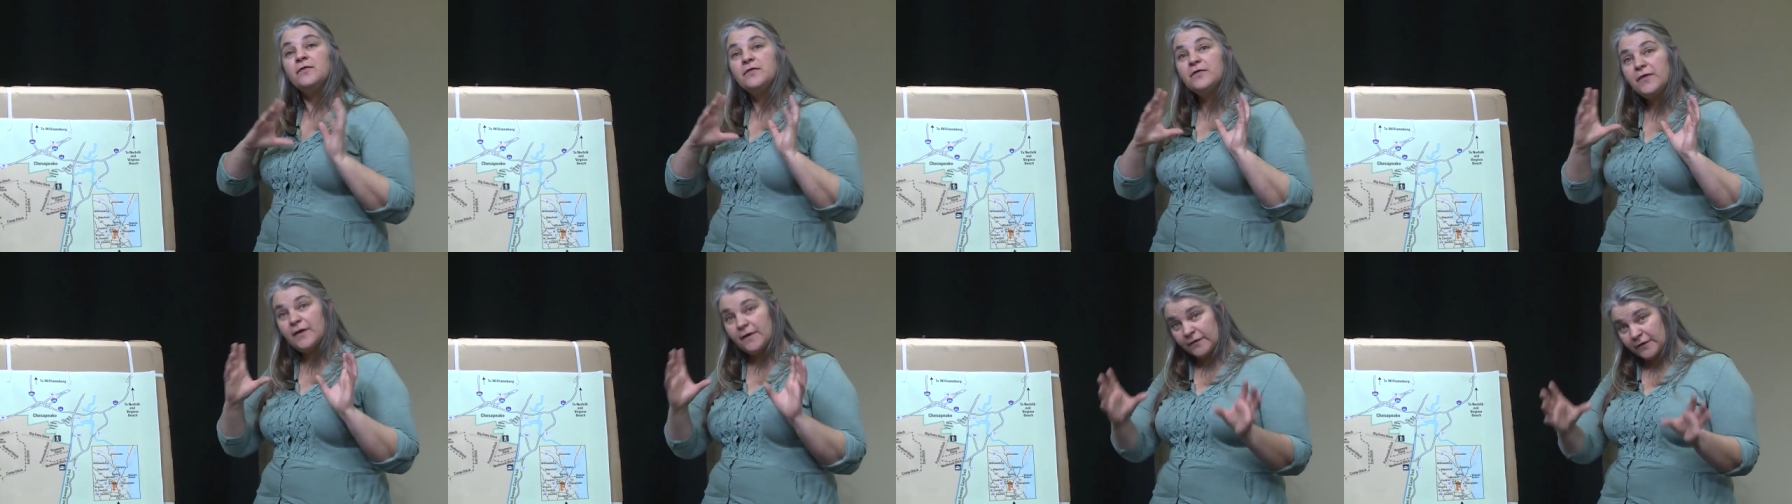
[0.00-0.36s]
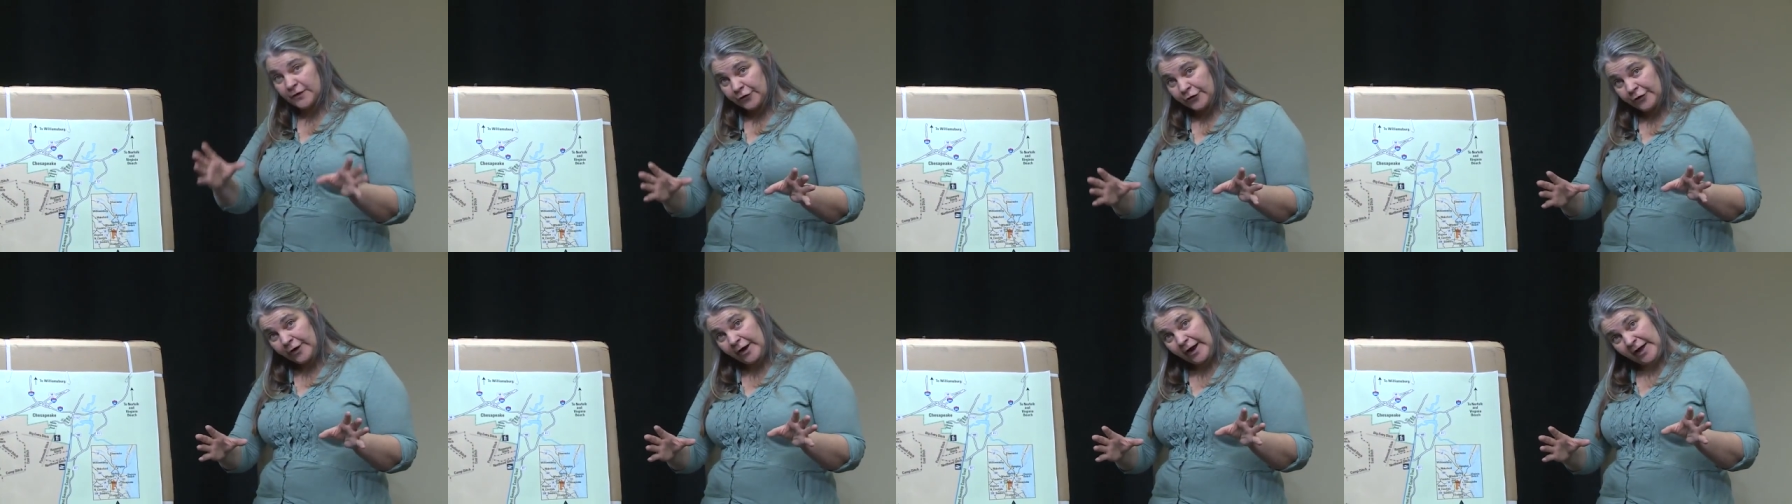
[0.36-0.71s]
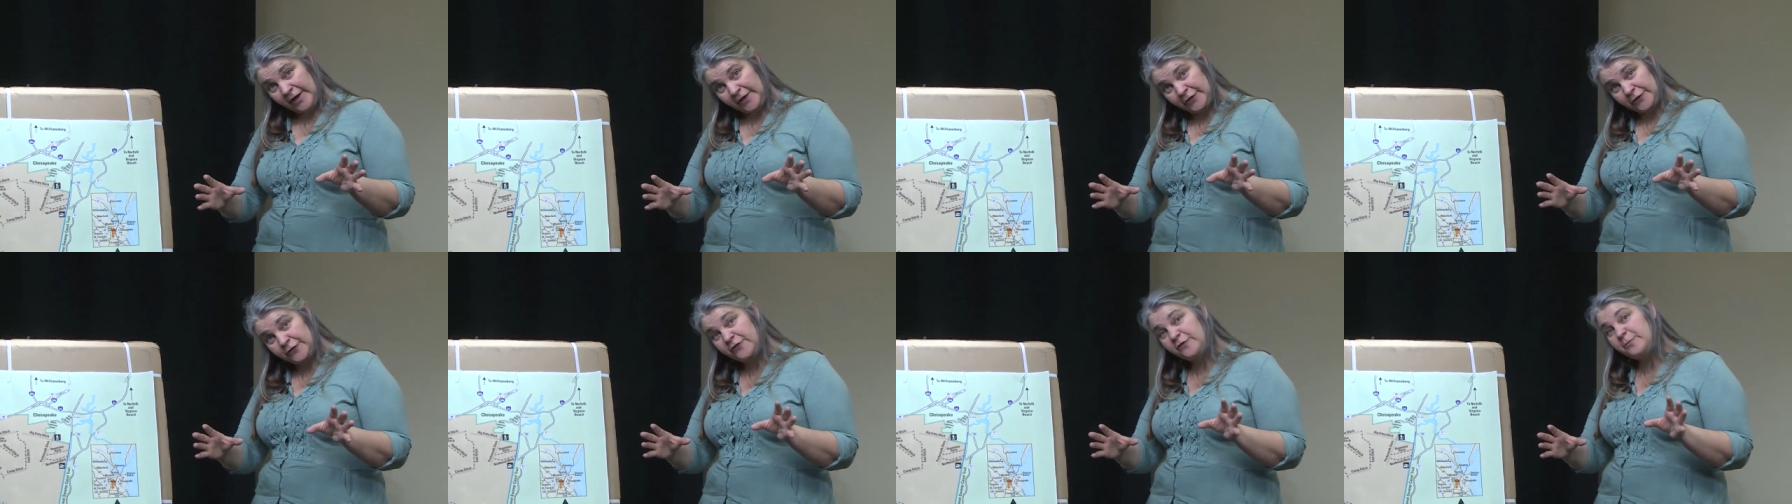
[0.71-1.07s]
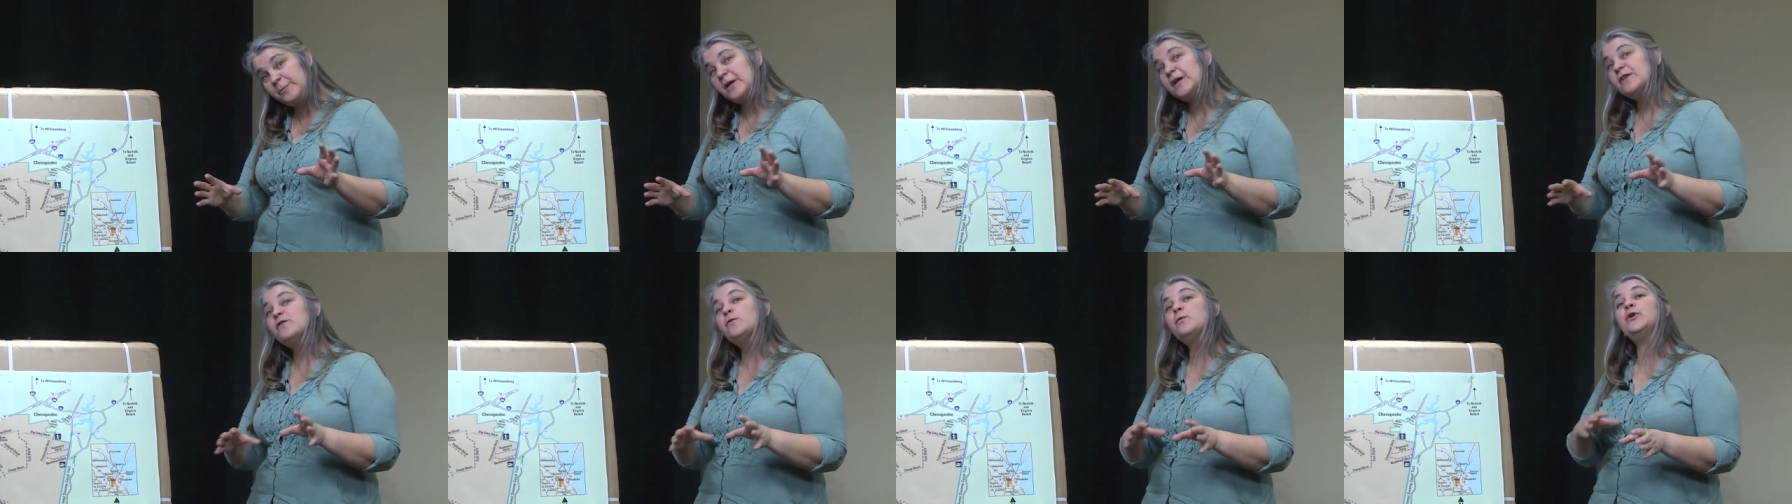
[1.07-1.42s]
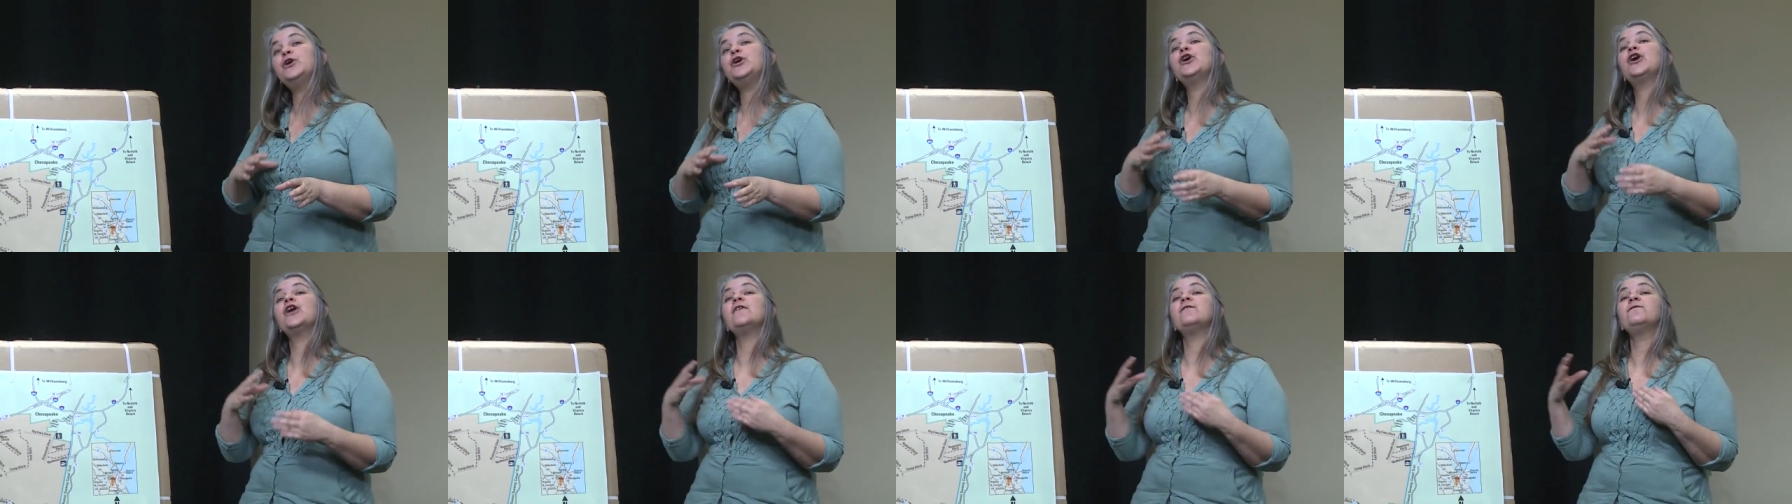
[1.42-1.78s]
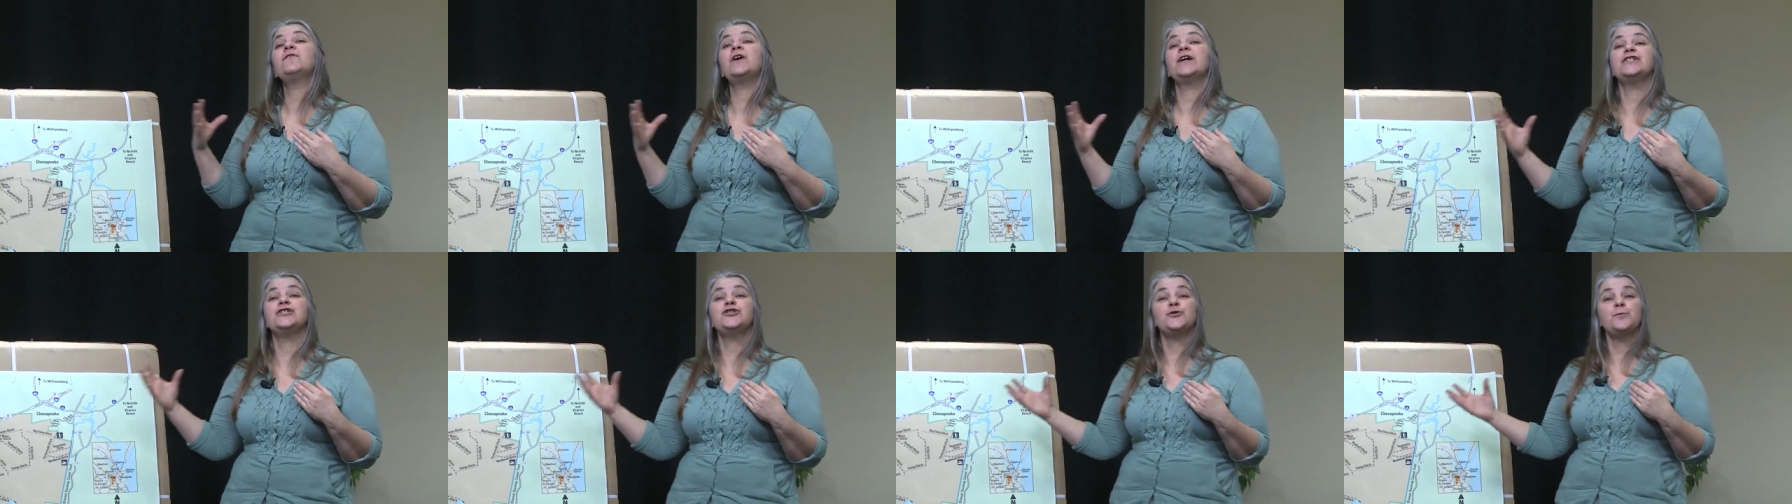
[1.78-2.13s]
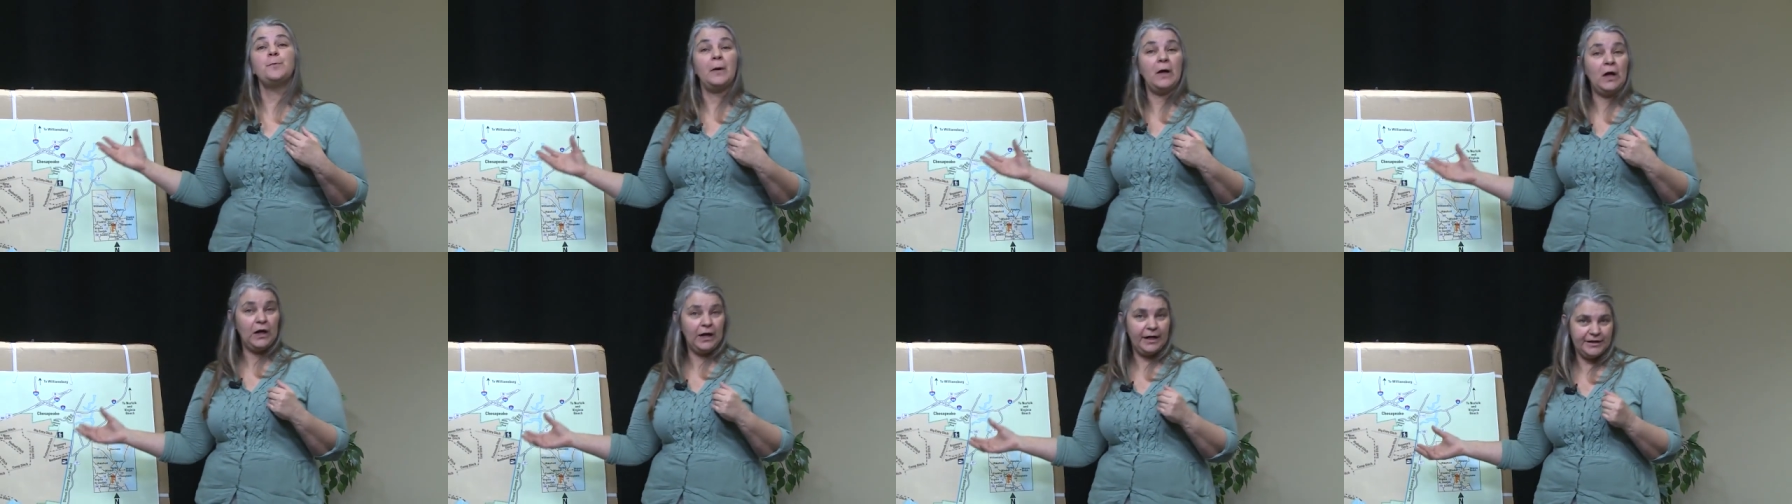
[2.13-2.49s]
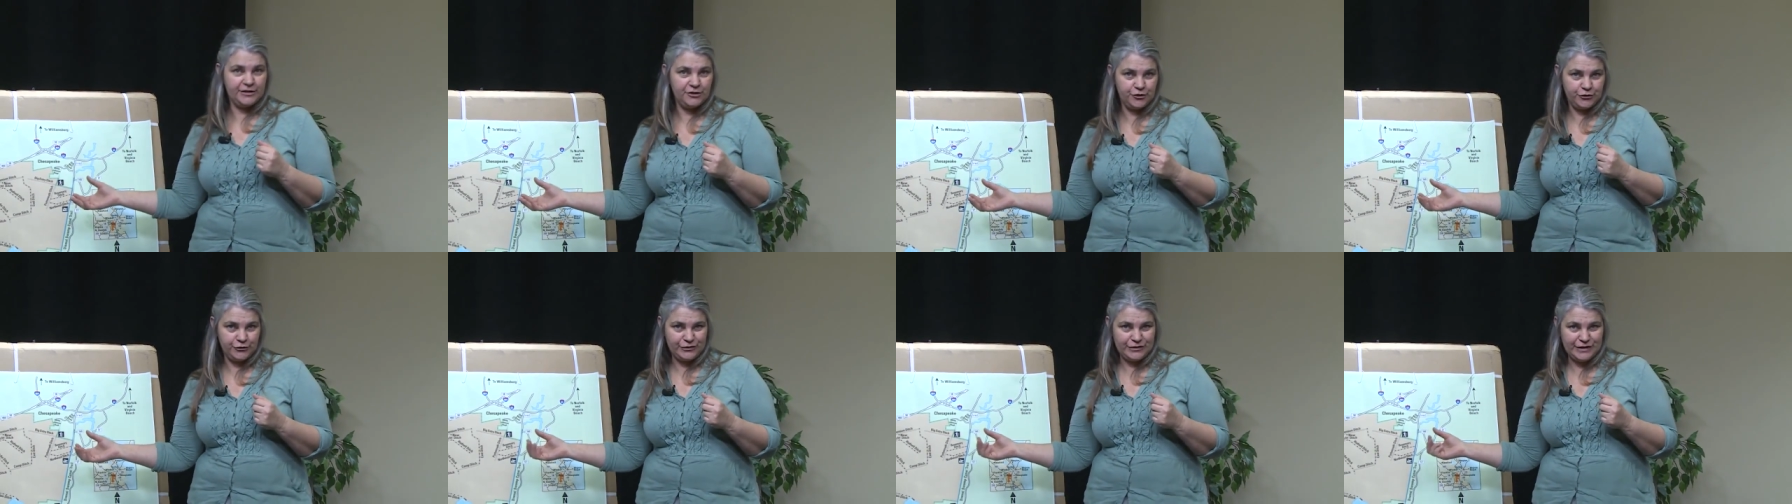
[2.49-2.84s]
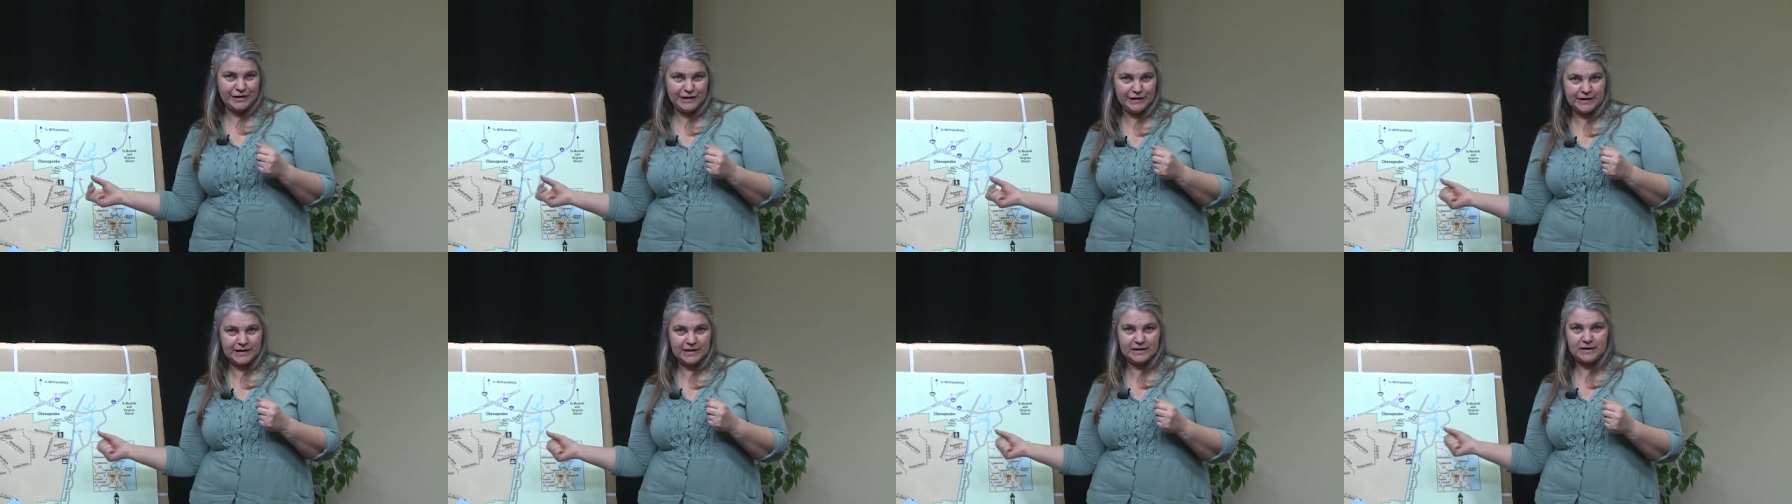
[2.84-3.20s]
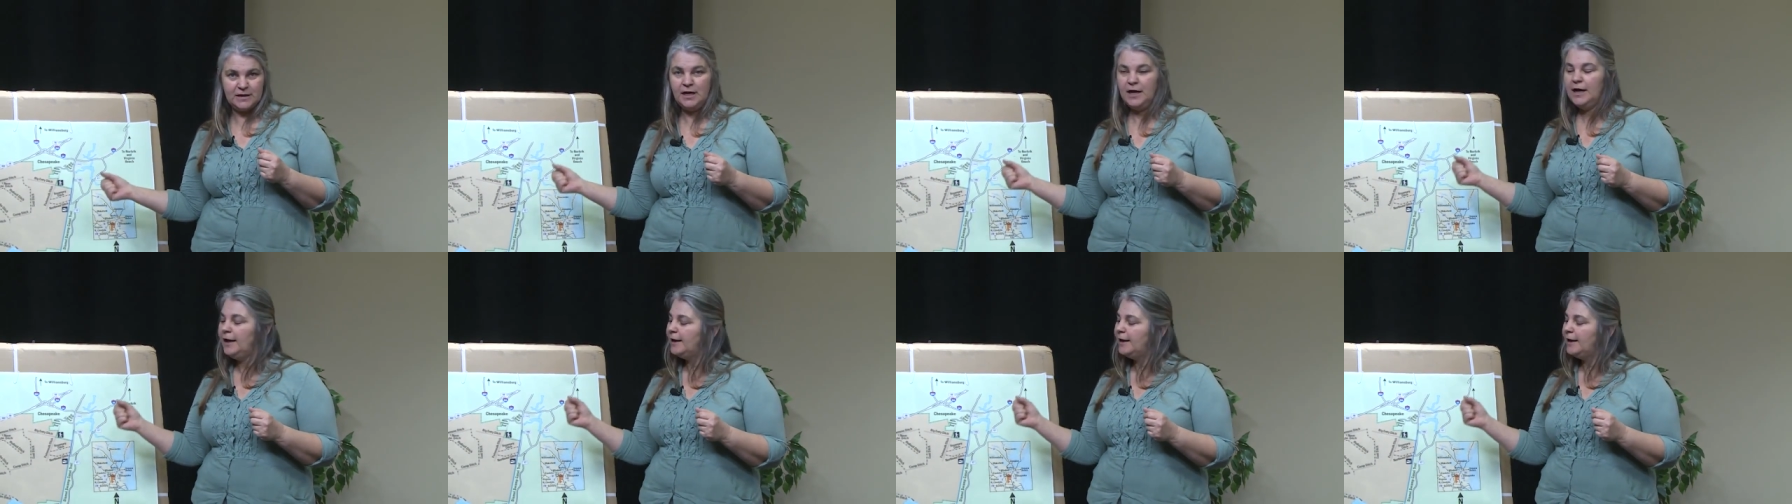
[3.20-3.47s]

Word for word: Then there are other spots where you're going to find your pine trees.